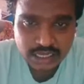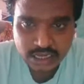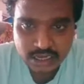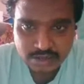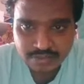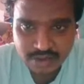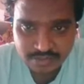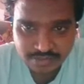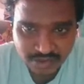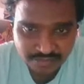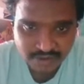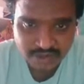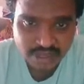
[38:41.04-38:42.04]
again
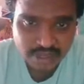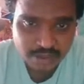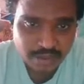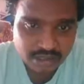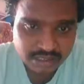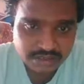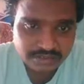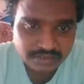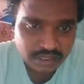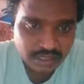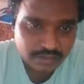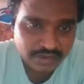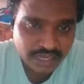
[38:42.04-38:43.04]
for further
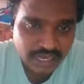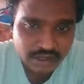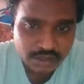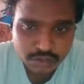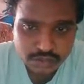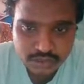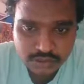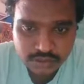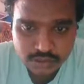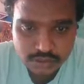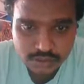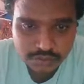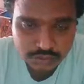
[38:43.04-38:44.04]
process we can
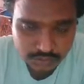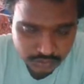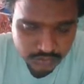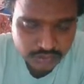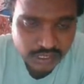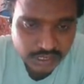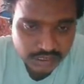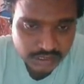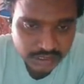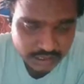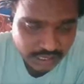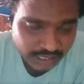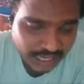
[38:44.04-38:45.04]
use
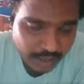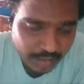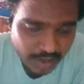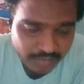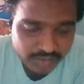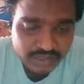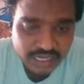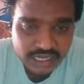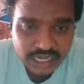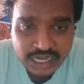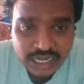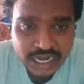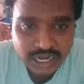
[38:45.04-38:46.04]
that type
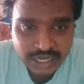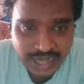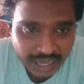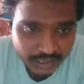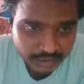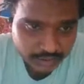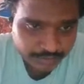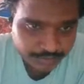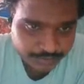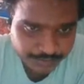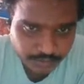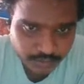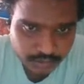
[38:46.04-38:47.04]
of settling
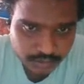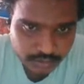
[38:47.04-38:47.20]
tanks.